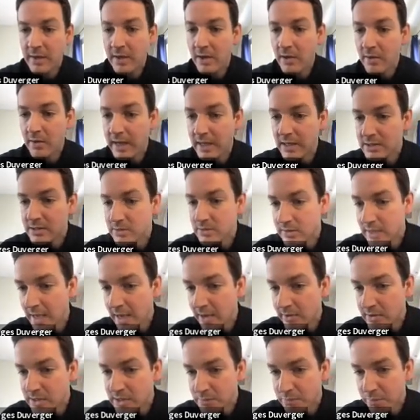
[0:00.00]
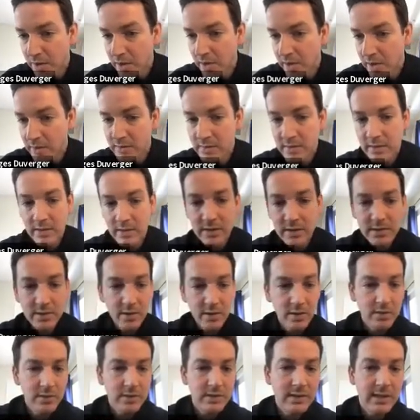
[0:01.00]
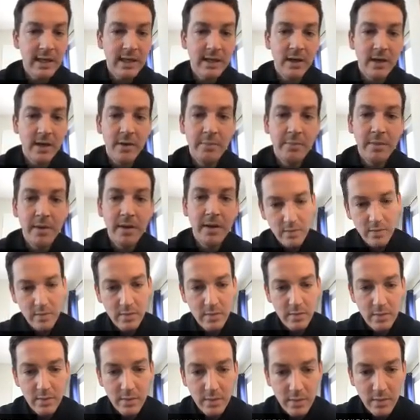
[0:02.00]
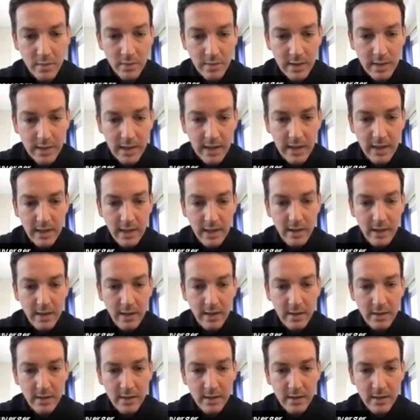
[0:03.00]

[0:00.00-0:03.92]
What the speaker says: Okay, so now it's plugged. It's going to do sign up. Okay.